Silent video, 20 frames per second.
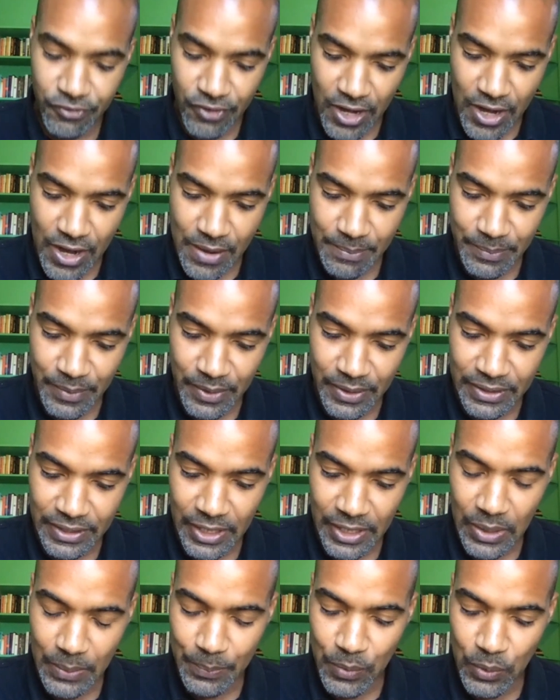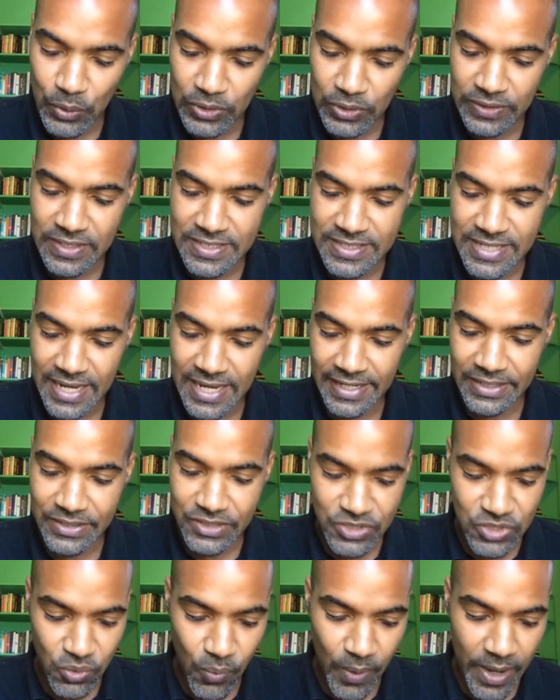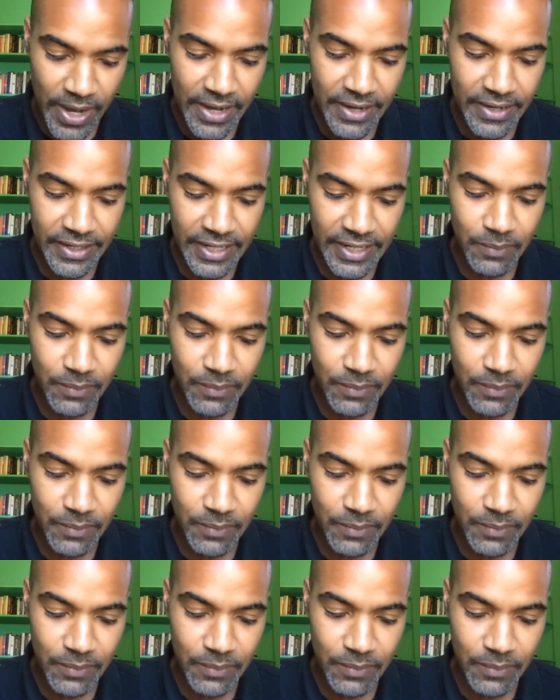from Leopold II Square